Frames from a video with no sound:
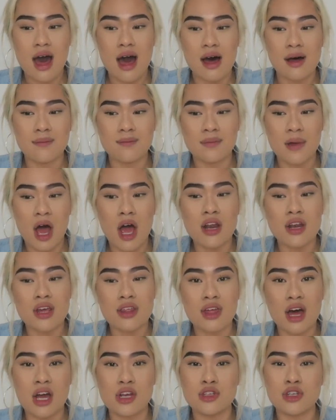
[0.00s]
Um, I
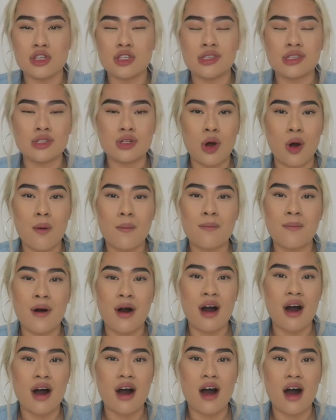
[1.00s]
know that I should stop,
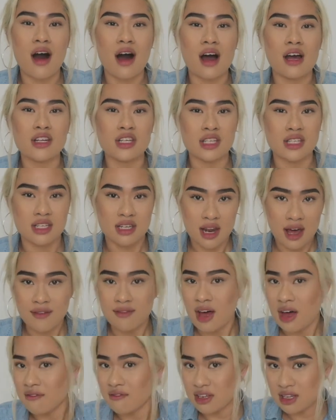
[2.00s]
but I just
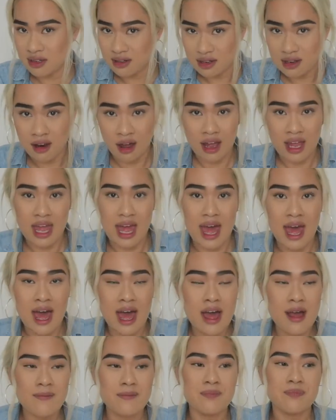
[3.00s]
love having light
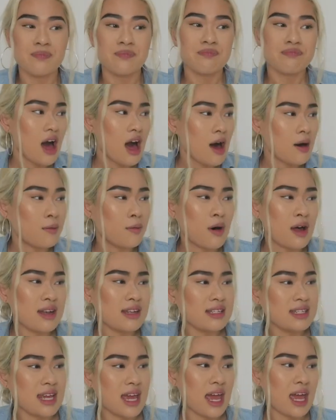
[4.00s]
hair. Uh,
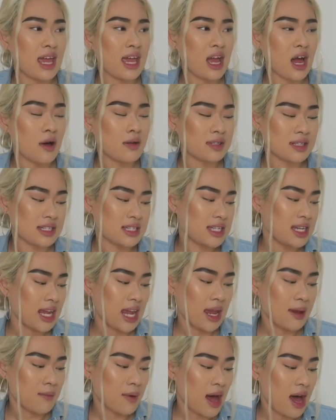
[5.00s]
one day I was in T
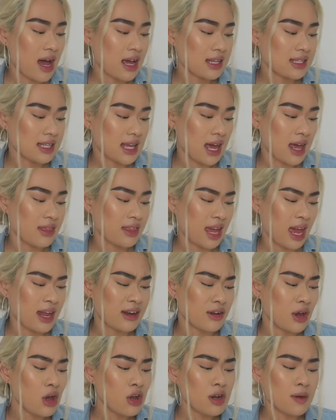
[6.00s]
K Maxx and they
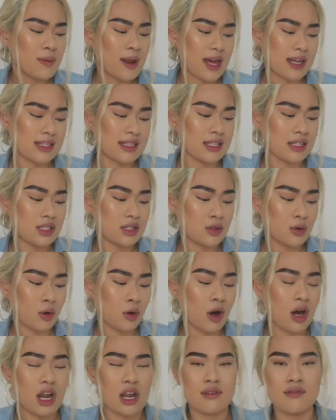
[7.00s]
had Olaplex in
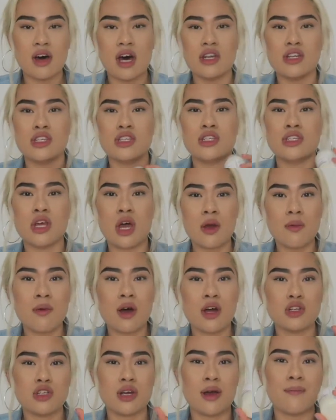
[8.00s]
store, and I've heard so
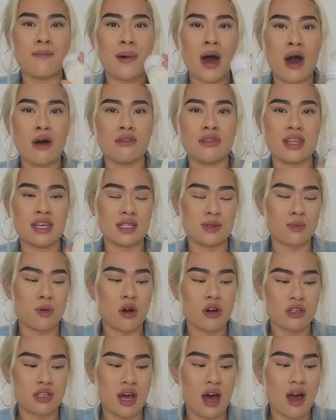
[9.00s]
much about this
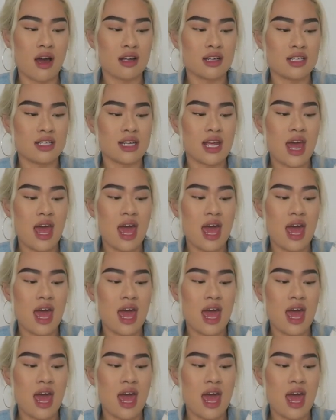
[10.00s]
product